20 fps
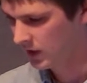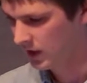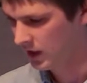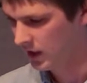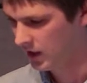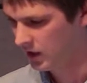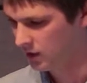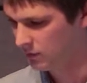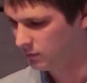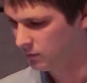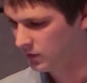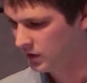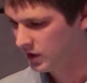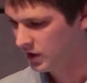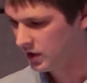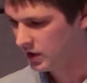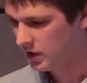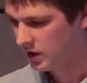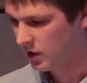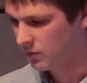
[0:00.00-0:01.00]
Um,
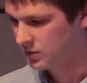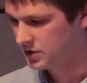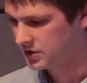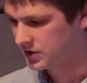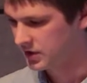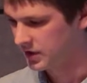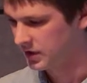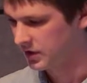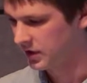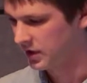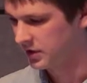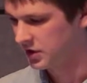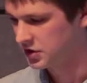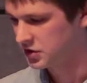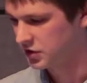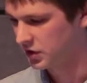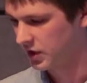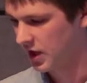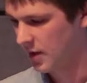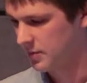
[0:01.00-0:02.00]
we see
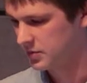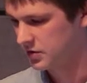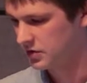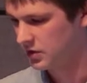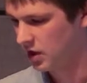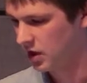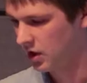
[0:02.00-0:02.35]
additional gaps in